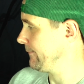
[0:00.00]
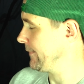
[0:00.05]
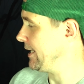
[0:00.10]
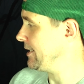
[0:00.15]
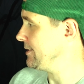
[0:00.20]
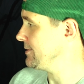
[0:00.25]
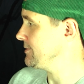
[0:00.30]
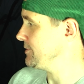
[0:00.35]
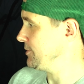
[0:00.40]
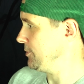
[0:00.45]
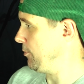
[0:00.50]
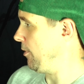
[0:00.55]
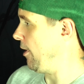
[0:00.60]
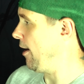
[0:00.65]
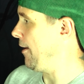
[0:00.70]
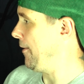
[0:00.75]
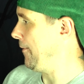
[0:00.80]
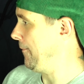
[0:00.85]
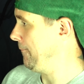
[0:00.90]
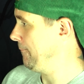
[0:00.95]
Yes, you
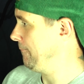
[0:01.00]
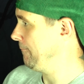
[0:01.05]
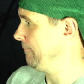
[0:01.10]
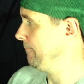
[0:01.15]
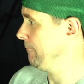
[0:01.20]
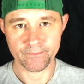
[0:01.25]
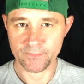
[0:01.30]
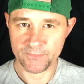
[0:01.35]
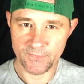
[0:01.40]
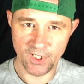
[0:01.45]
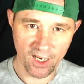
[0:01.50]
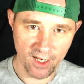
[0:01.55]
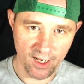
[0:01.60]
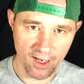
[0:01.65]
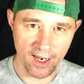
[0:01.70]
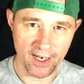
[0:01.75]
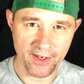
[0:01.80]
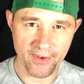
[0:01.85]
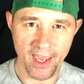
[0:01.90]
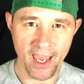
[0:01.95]
are. Kind of
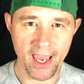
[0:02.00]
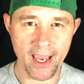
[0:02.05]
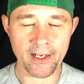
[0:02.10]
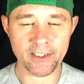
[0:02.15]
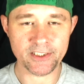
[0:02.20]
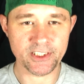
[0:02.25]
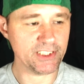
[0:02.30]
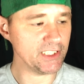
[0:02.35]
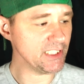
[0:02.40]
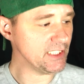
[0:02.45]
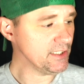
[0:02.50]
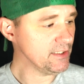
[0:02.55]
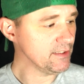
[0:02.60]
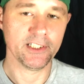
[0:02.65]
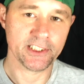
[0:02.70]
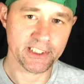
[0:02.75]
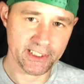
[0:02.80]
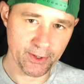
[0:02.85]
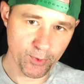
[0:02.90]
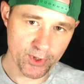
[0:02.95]
like that. She
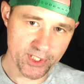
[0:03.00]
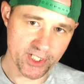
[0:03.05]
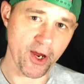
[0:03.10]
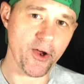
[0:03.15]
she was